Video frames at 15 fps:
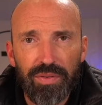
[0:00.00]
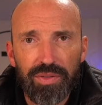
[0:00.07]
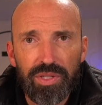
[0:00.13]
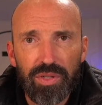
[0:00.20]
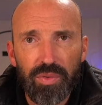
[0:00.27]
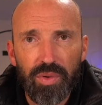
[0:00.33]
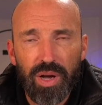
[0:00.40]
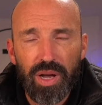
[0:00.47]

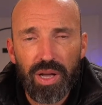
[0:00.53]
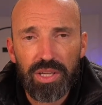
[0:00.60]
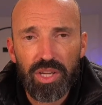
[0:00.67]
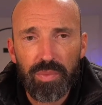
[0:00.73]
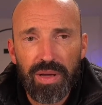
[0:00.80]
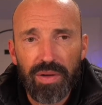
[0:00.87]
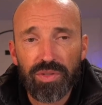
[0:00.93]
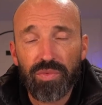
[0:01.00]
to
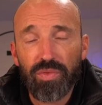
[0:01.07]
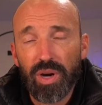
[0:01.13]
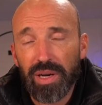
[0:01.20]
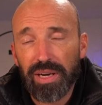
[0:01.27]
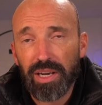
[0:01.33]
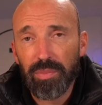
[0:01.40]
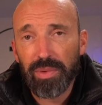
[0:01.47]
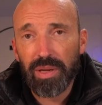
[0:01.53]
run a
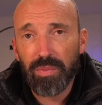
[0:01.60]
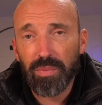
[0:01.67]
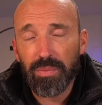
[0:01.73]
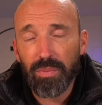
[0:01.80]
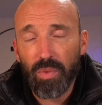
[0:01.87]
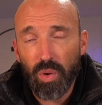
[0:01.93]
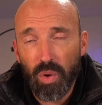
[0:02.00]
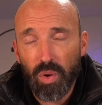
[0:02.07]
little bit
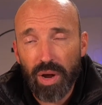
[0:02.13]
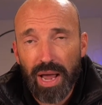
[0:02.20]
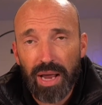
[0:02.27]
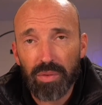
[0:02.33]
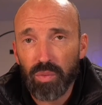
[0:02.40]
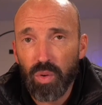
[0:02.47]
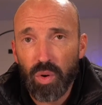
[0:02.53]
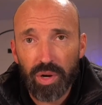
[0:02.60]
more
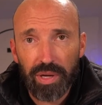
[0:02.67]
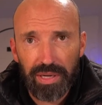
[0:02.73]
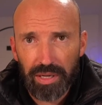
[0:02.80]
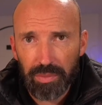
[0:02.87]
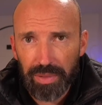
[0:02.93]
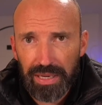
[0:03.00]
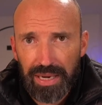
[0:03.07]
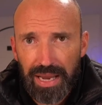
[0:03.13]
and walk a little
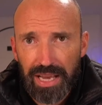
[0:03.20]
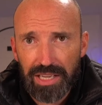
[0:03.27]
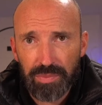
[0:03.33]
bit less.